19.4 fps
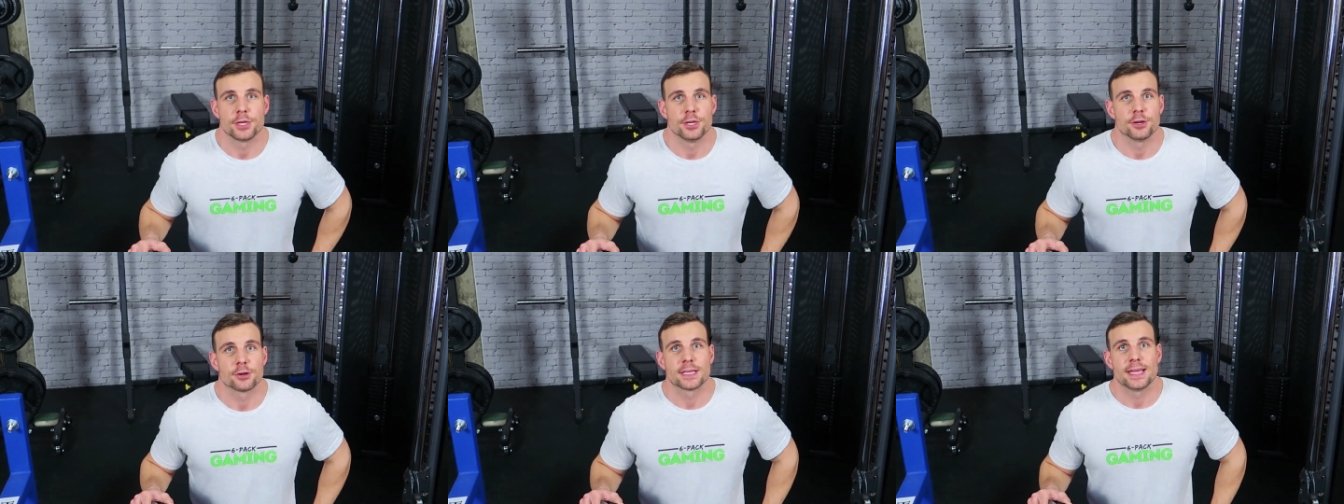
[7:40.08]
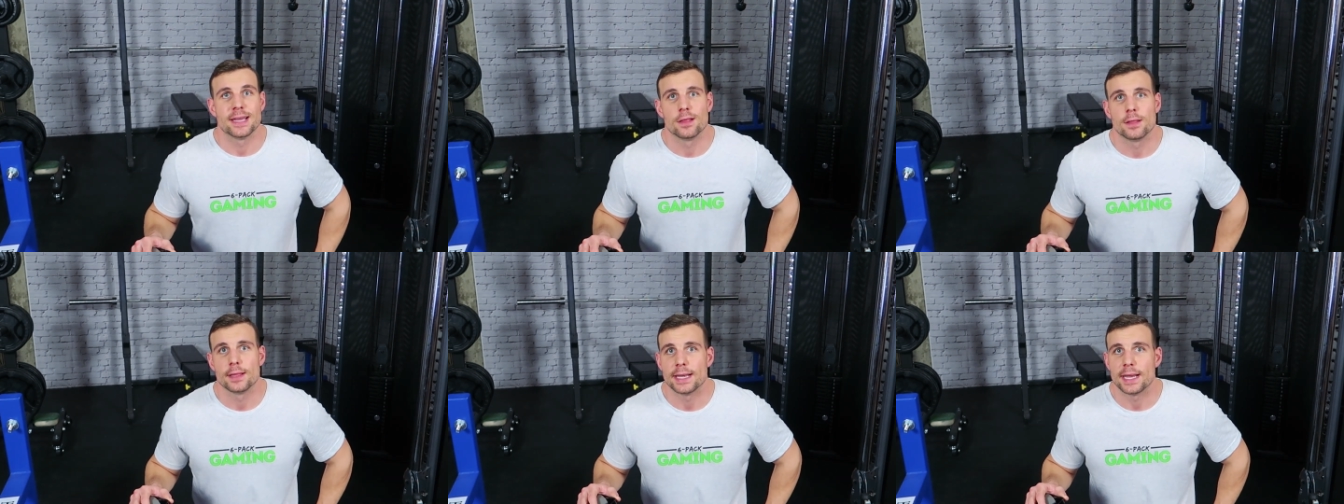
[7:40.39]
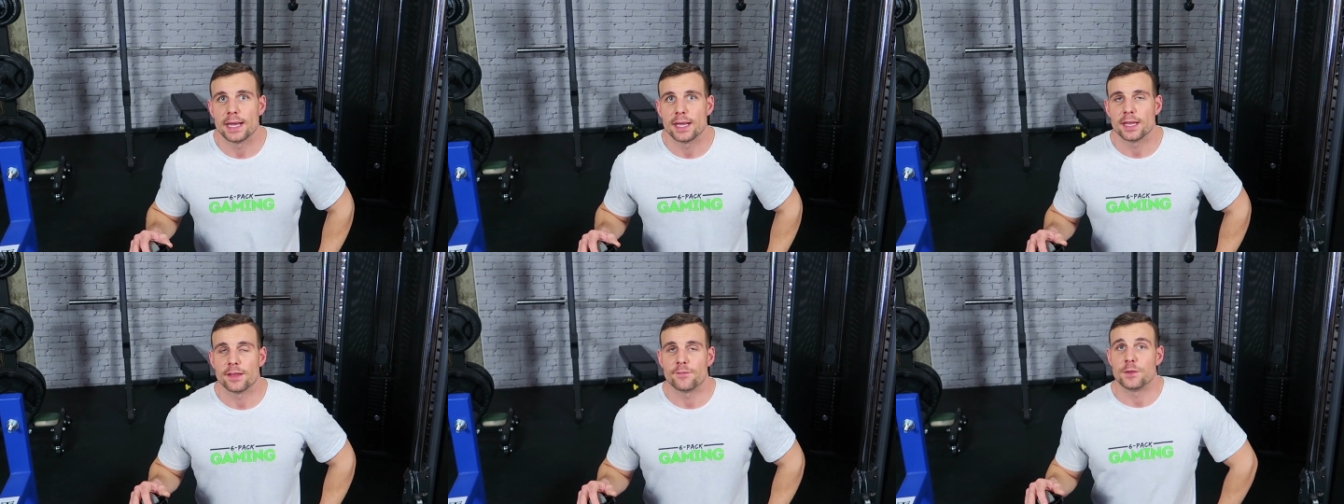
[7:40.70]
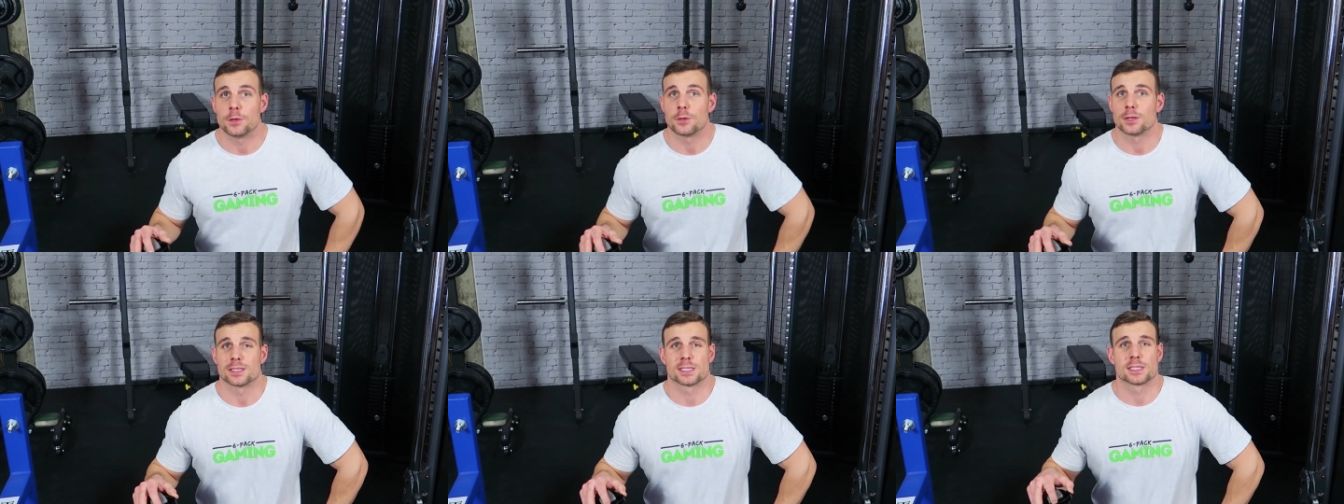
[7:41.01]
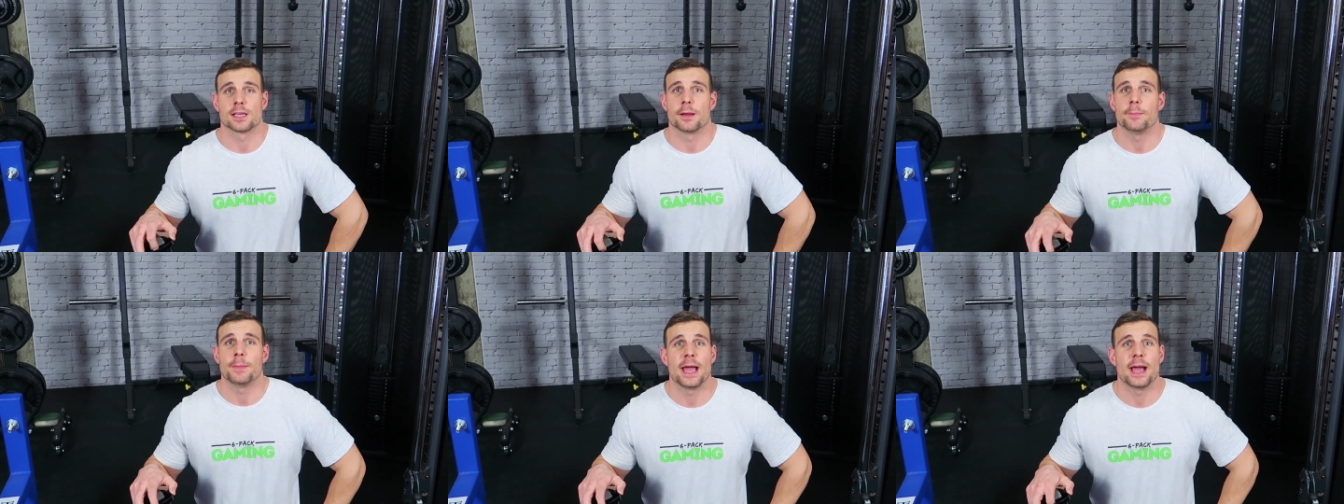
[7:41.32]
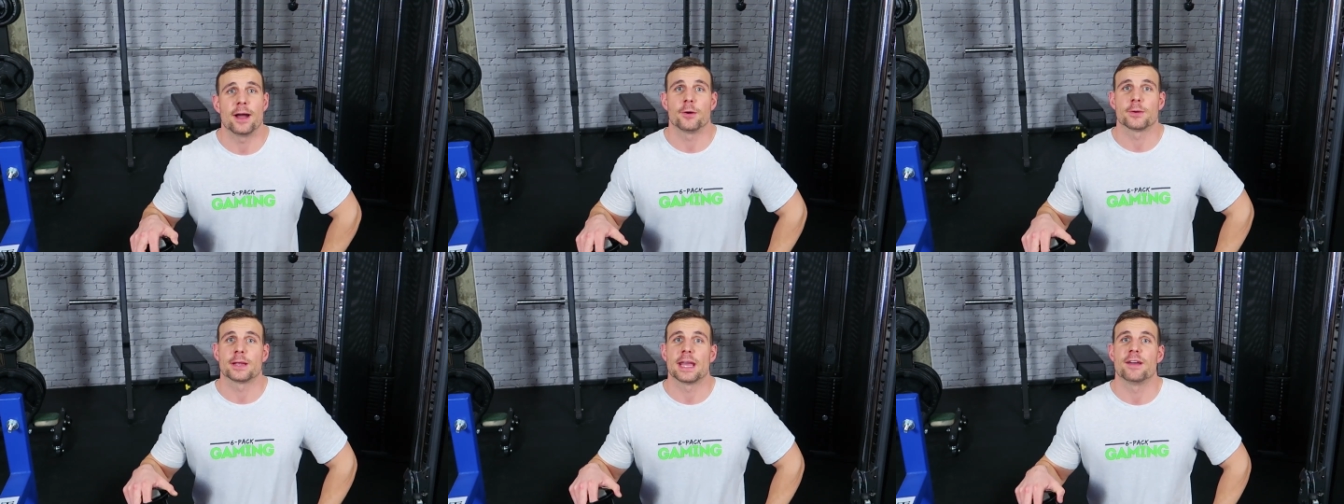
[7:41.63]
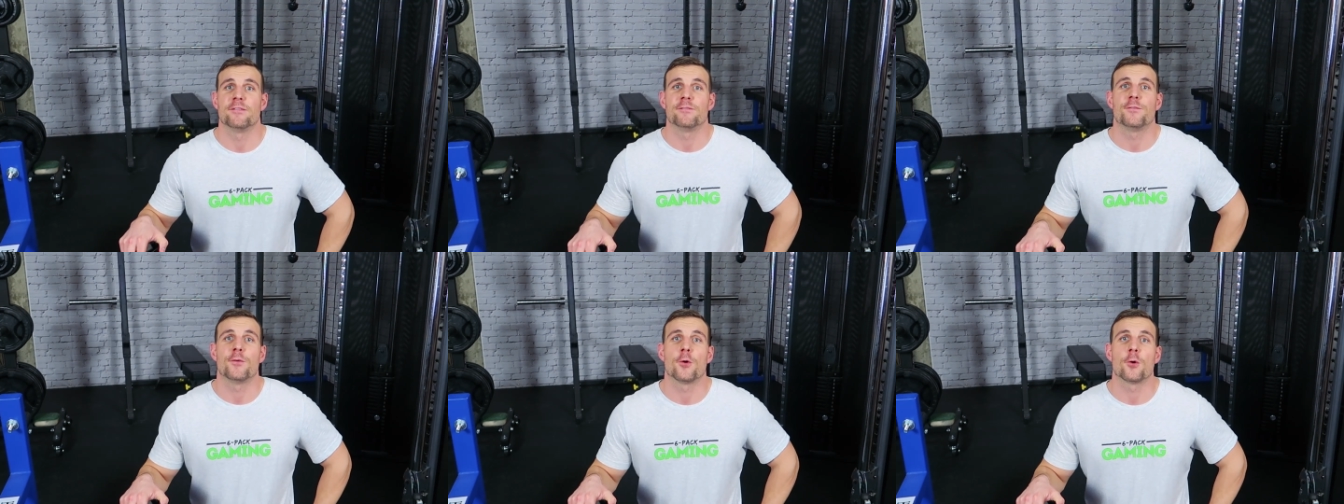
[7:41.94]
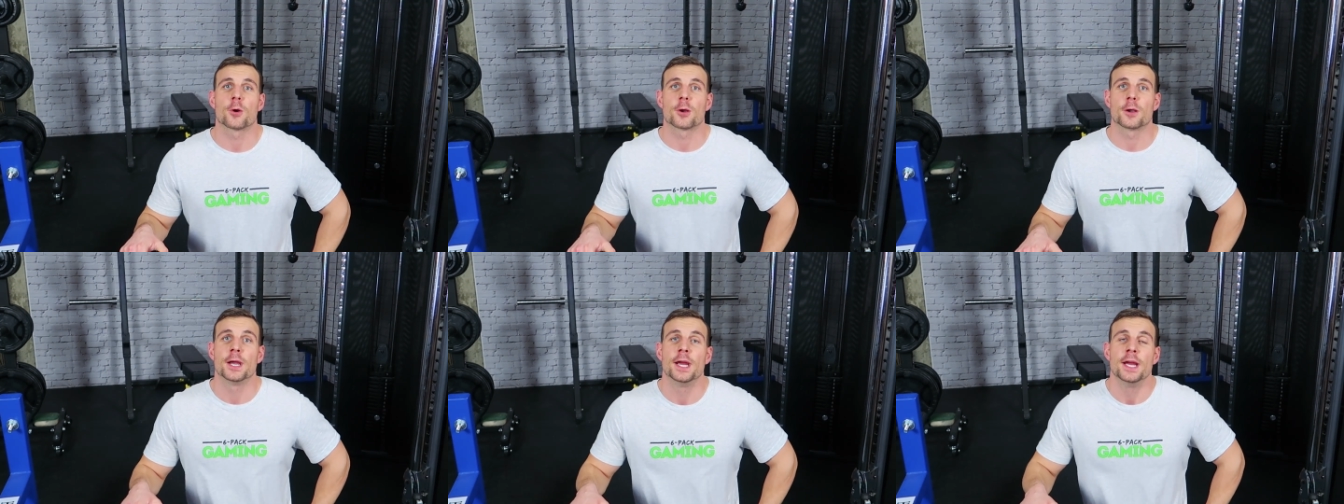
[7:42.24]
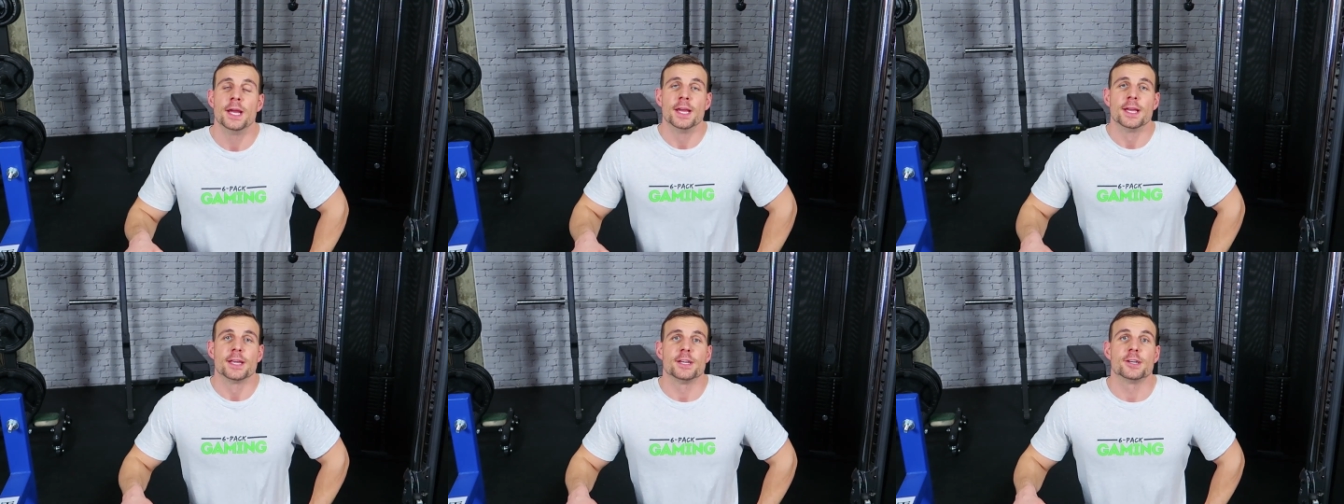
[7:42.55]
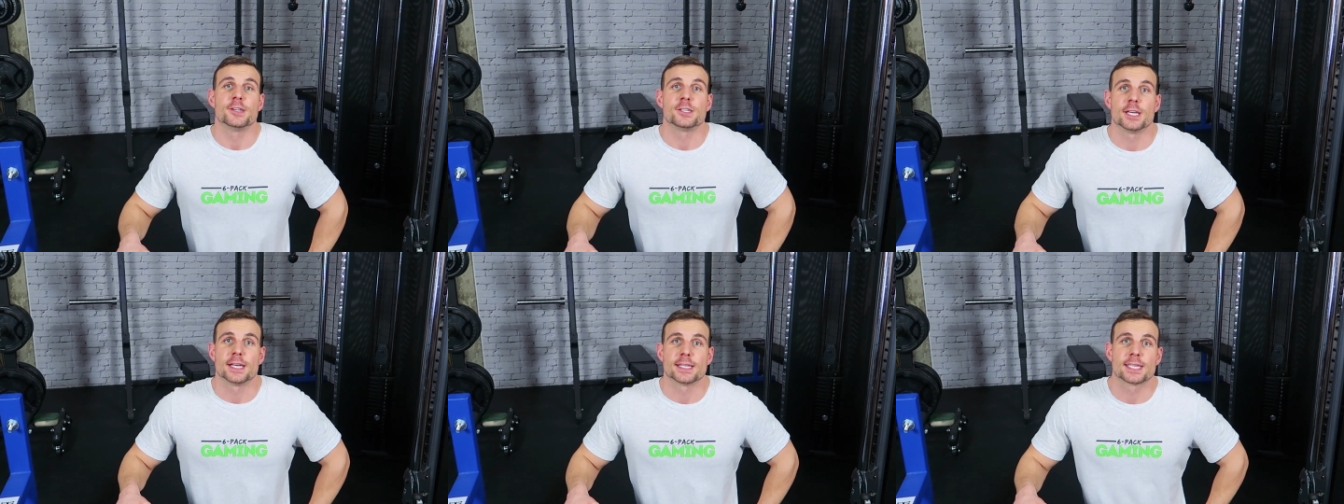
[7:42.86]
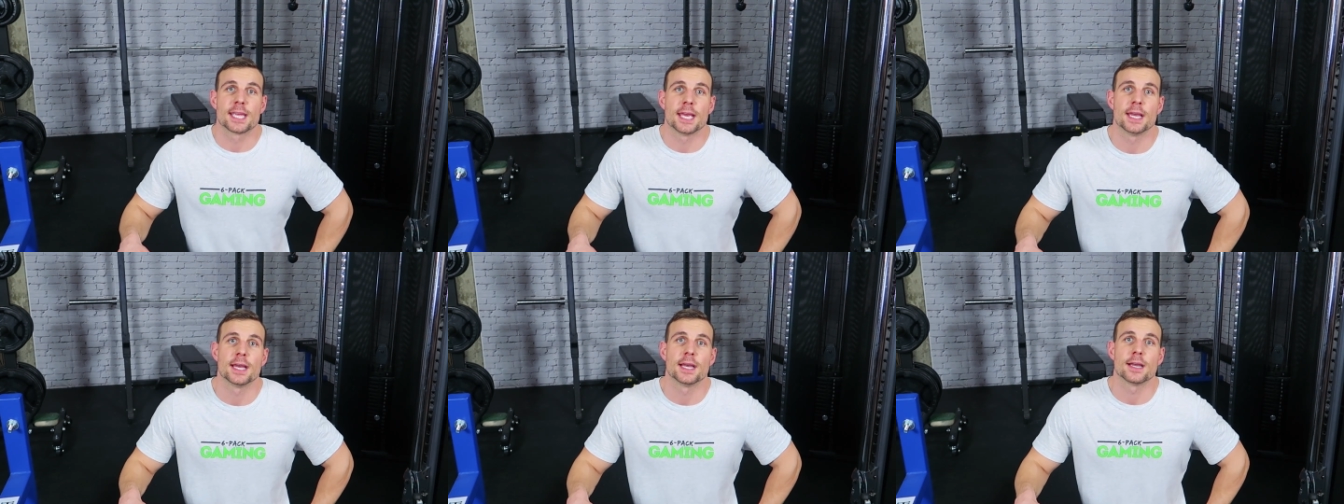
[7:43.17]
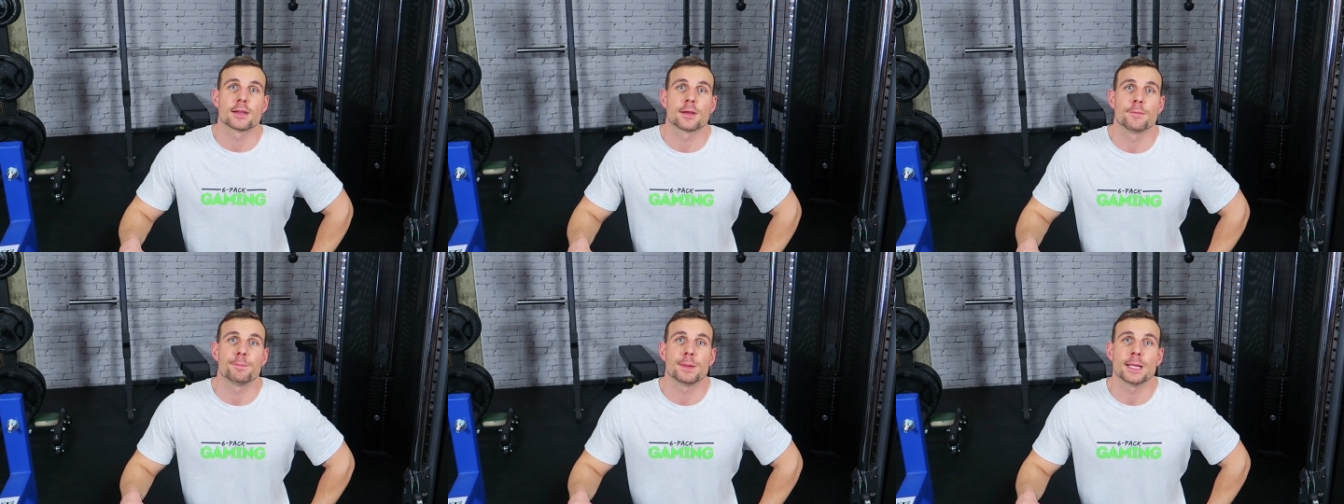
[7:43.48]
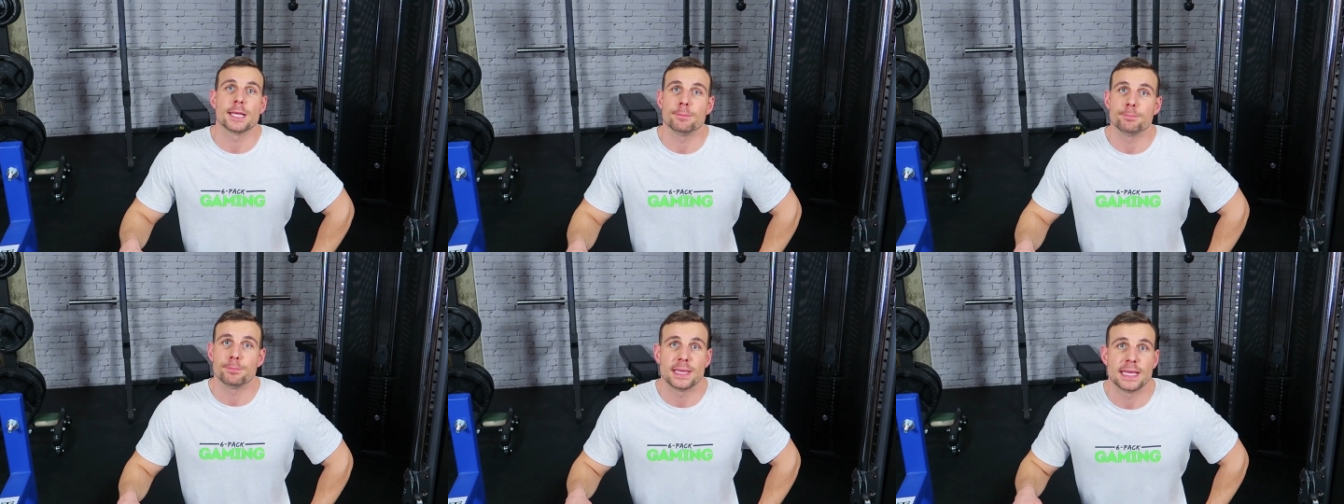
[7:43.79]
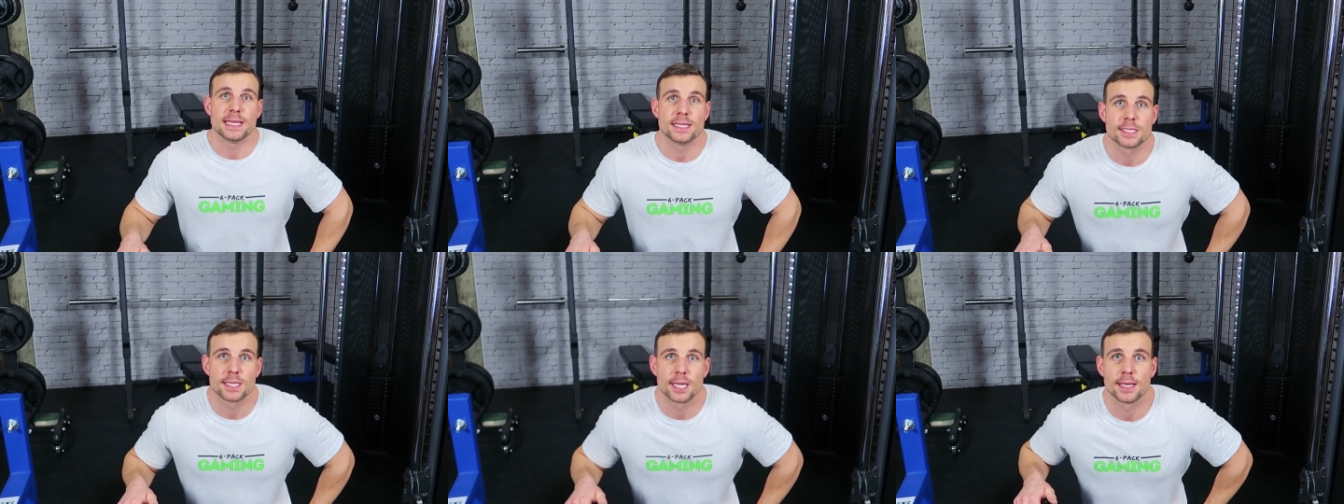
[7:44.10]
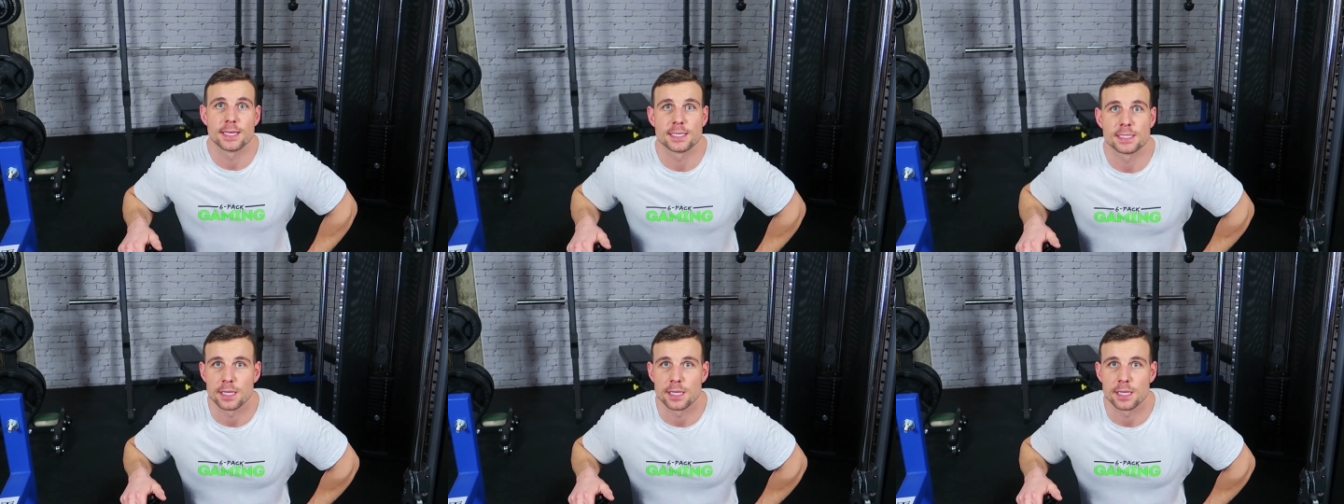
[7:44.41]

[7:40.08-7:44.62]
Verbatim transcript: you're killing it. If you can somehow get 4, you're just a complete beast.